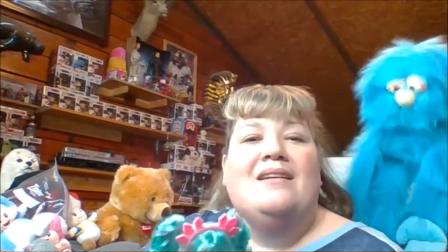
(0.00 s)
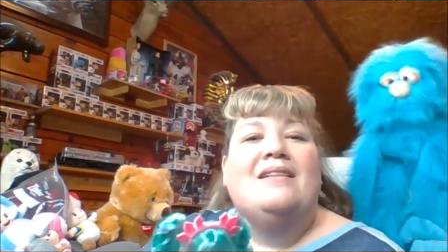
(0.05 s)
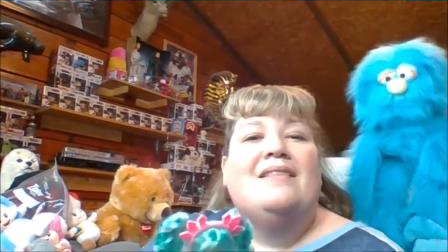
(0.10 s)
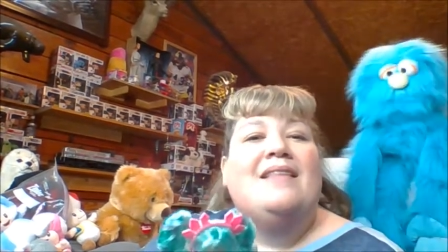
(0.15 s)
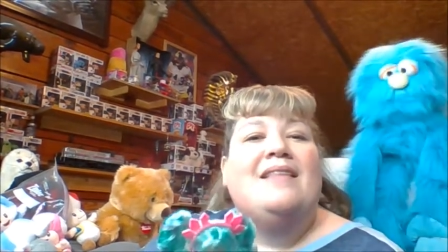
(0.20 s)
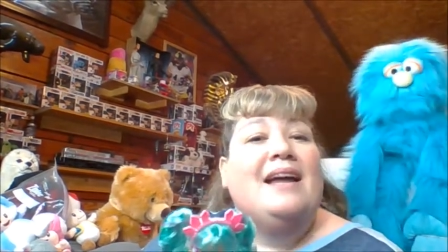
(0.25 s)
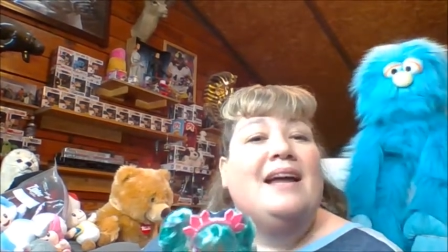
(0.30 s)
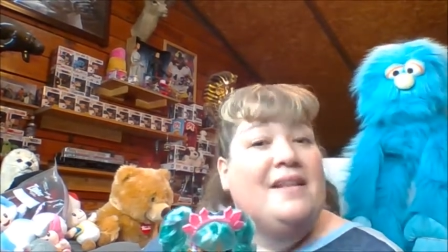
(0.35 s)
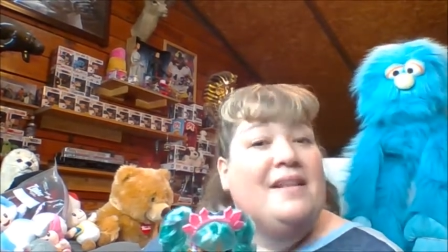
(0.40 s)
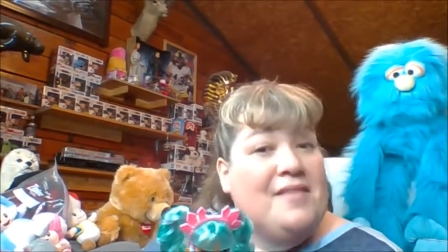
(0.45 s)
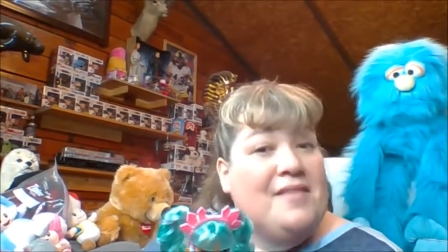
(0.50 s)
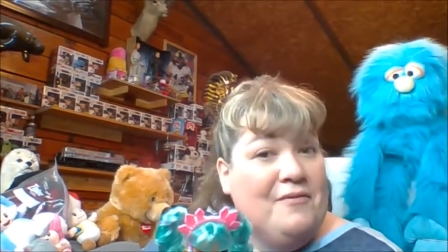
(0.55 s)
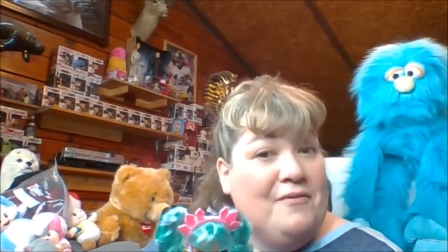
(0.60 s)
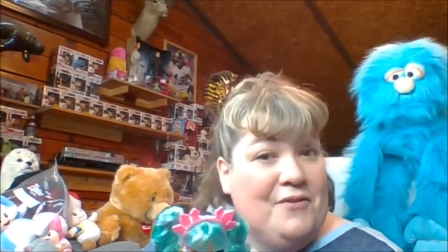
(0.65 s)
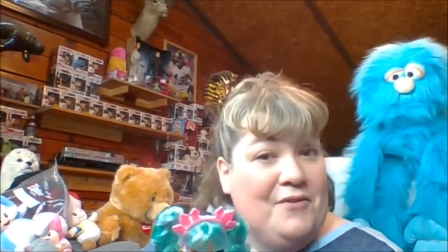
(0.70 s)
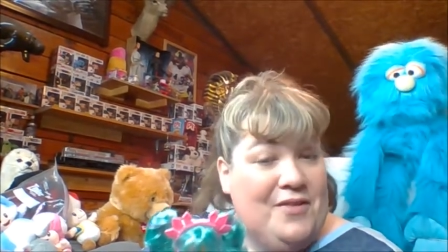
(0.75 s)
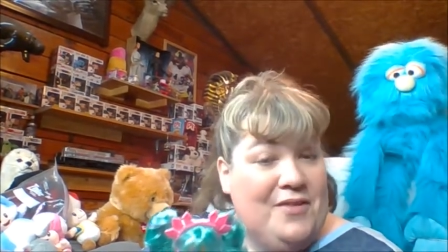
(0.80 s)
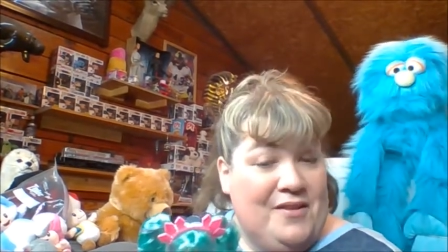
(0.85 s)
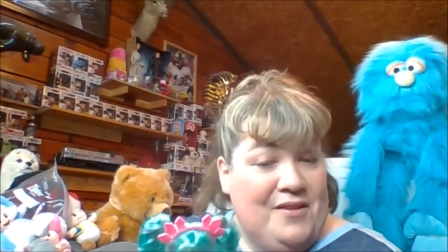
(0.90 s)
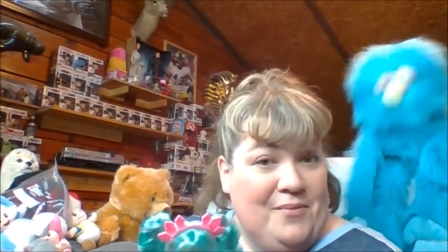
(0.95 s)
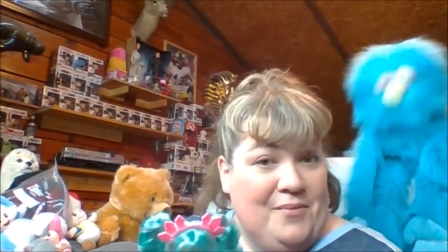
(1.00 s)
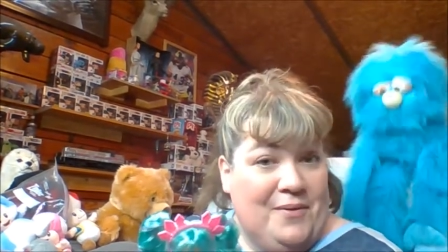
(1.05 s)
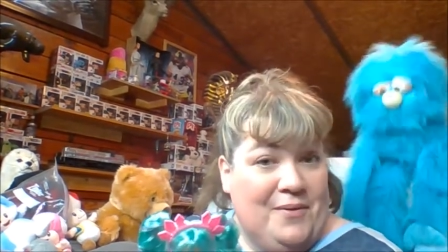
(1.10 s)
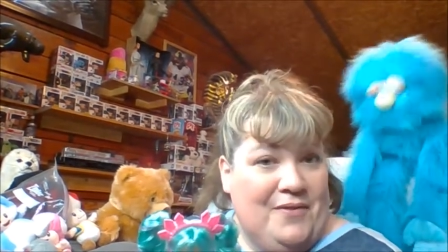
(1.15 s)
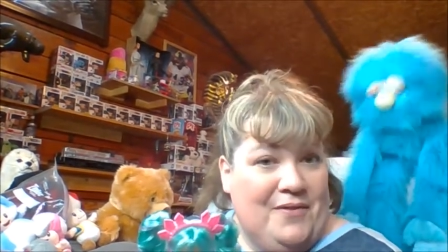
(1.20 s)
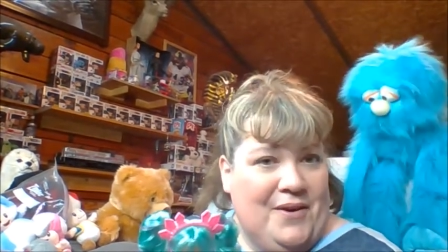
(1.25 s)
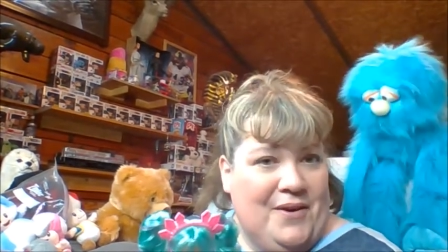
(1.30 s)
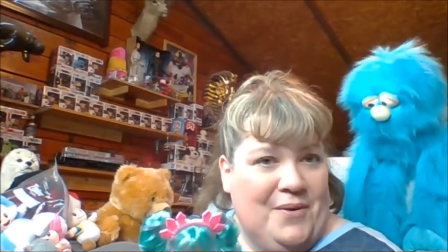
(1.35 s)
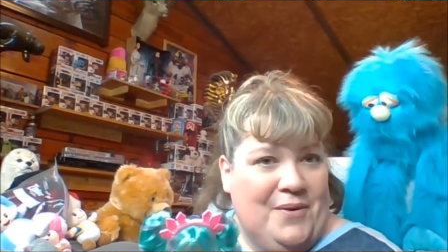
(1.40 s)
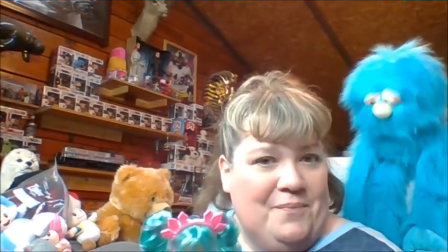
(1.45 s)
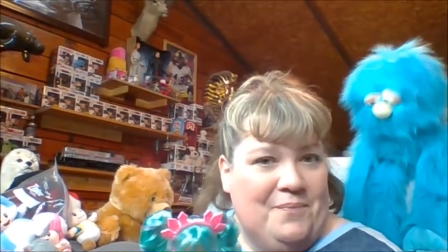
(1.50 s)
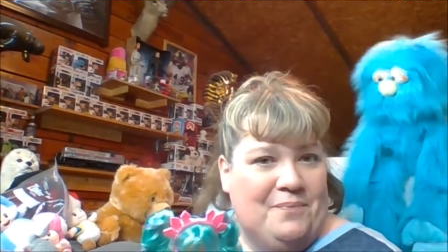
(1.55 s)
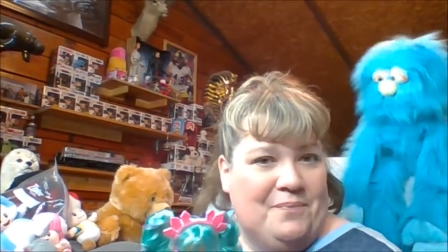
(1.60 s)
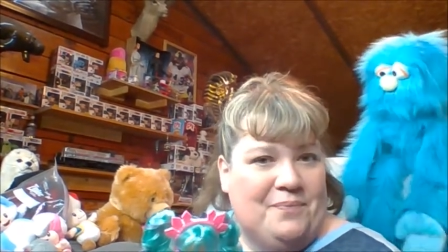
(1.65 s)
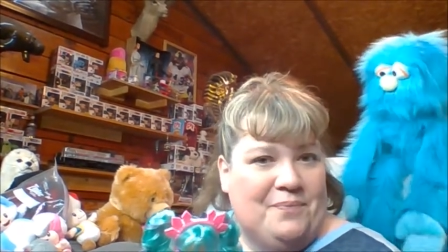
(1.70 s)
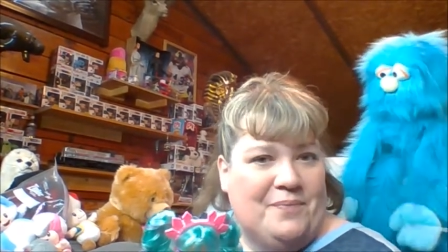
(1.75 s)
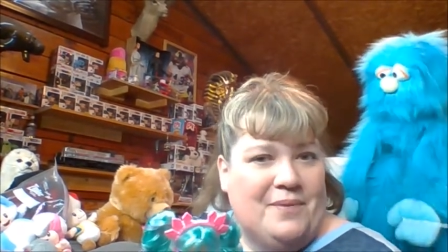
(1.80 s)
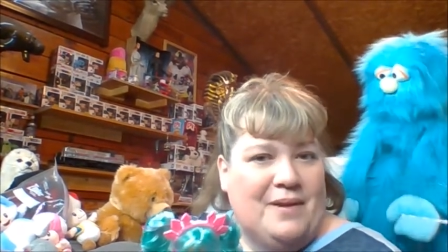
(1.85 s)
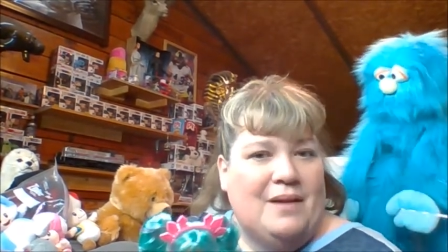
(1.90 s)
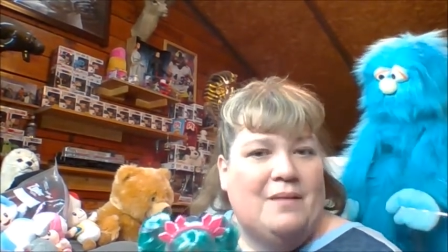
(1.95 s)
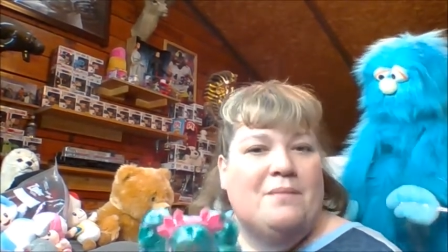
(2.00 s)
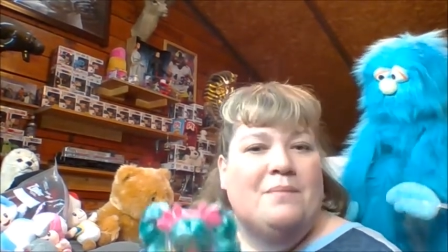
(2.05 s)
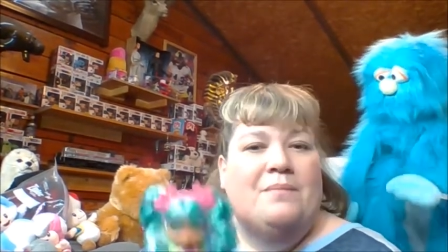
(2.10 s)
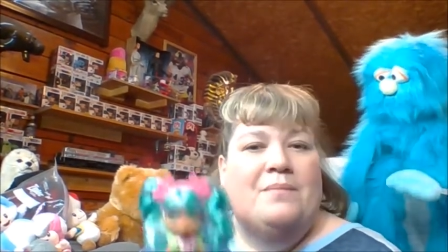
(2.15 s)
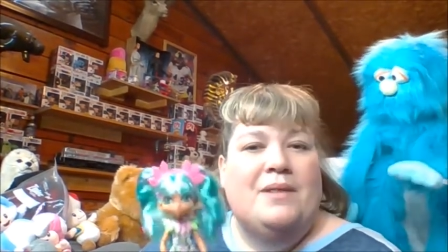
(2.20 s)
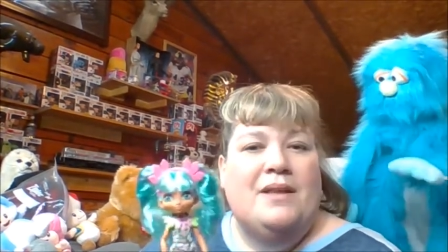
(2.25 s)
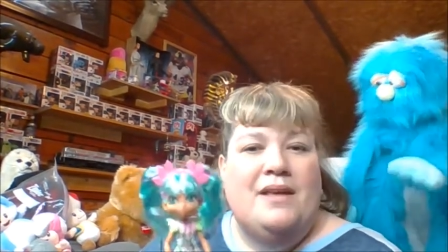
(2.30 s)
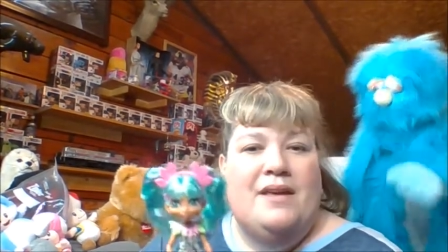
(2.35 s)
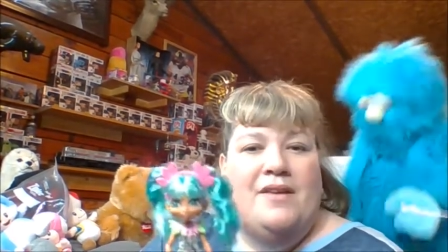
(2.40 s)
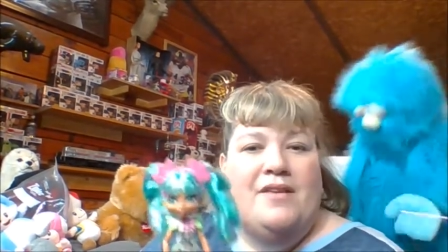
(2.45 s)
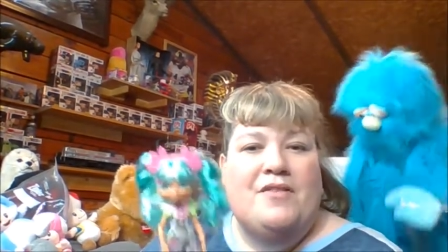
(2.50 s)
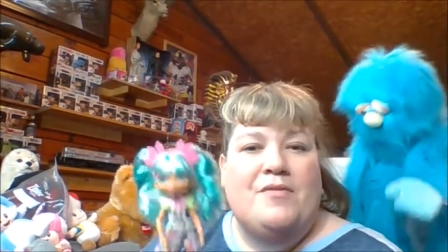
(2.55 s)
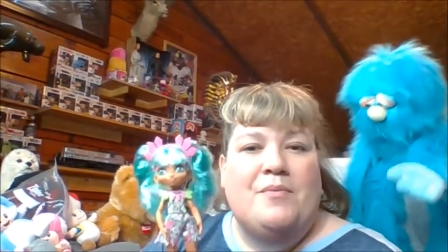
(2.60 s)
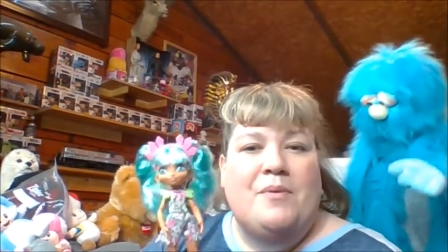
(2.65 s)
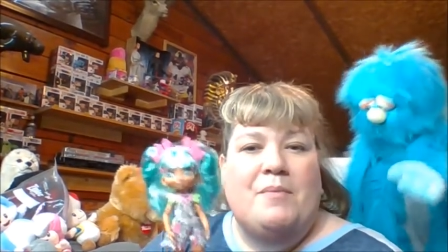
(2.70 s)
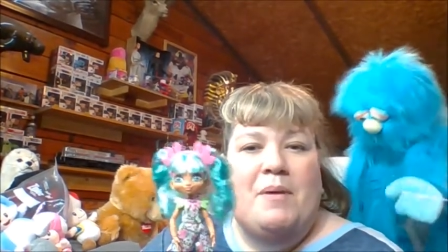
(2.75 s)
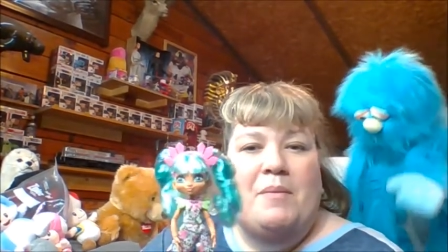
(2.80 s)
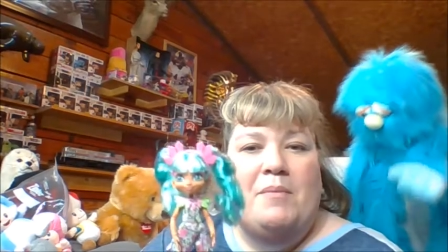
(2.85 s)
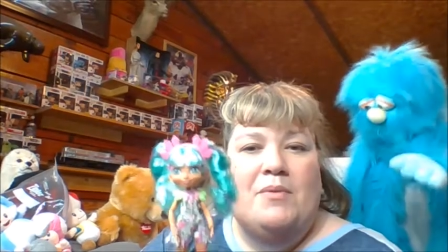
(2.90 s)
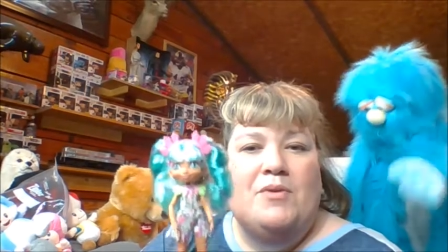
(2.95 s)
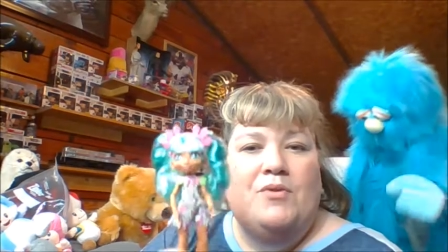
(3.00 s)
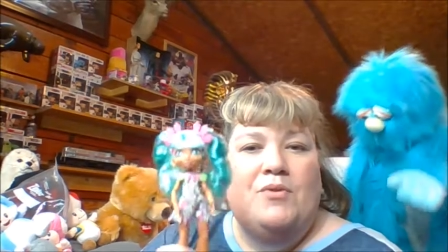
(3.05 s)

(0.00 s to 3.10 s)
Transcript: That is it for this review. Please remember